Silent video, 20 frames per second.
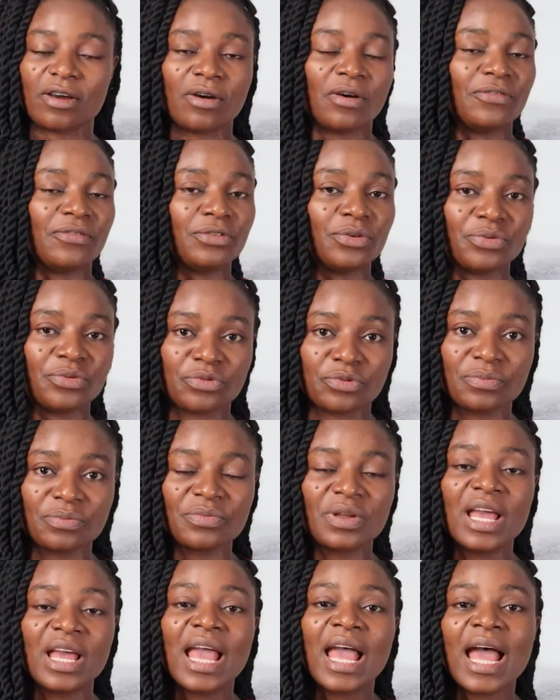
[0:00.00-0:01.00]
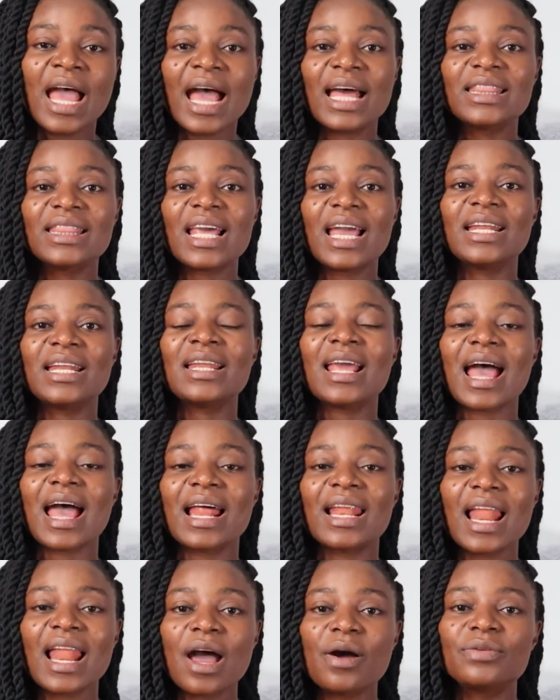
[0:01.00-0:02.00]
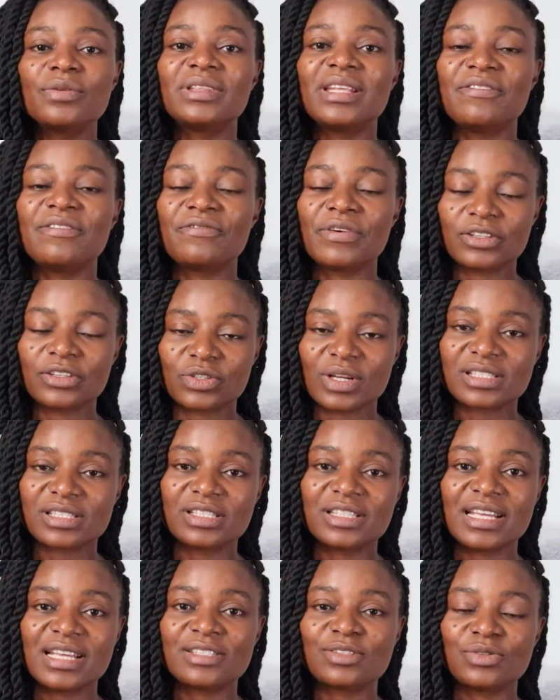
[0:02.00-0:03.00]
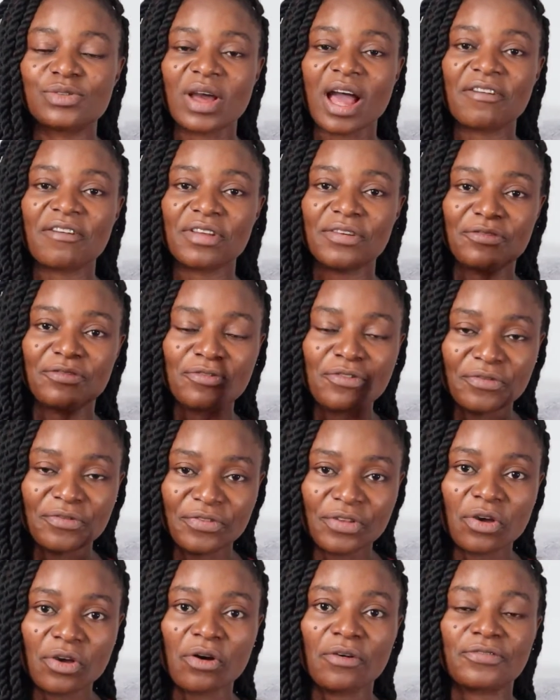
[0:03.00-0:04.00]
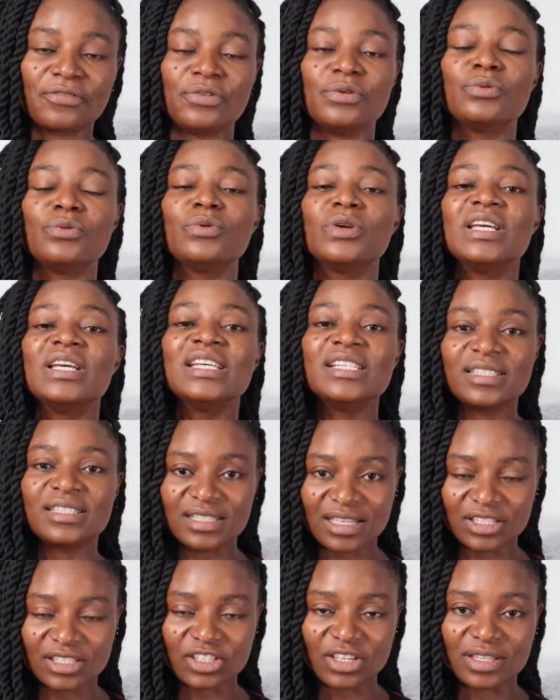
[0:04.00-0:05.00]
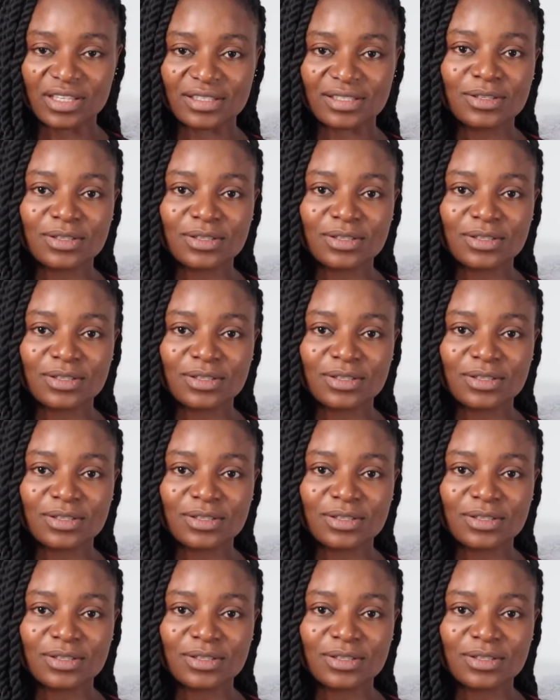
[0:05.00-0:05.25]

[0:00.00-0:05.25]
of the room and then allow the virtual students to have a full view of you teaching.